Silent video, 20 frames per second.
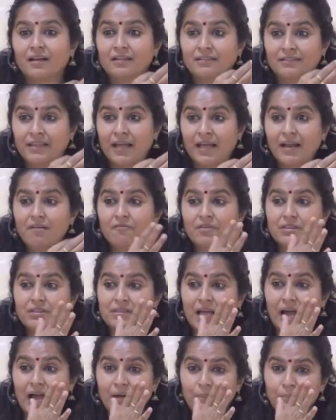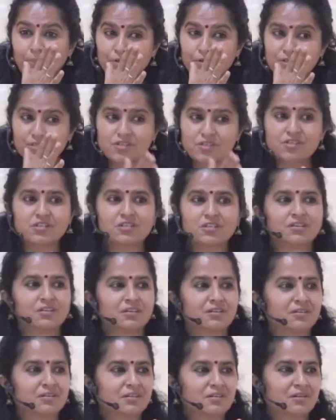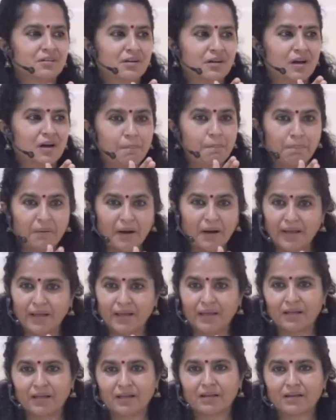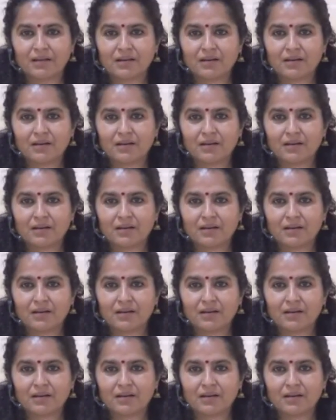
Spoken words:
Then with that precision, apply.